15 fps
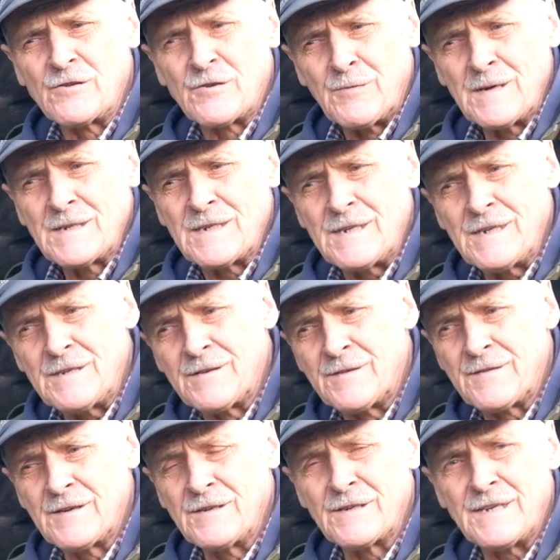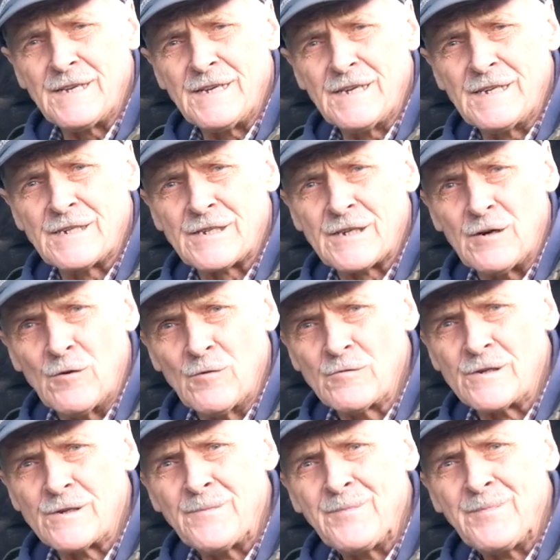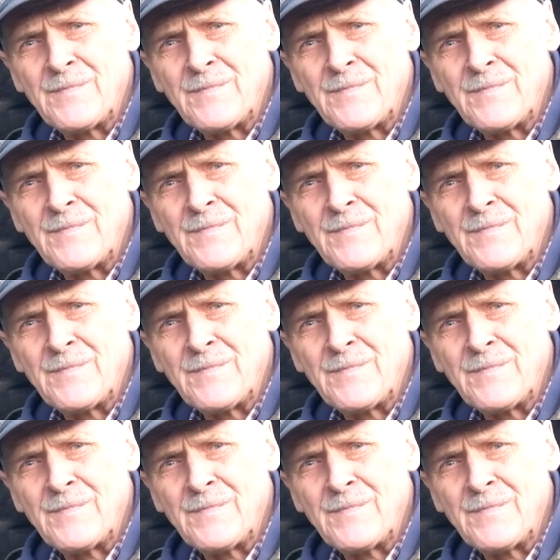20 to 30 years old,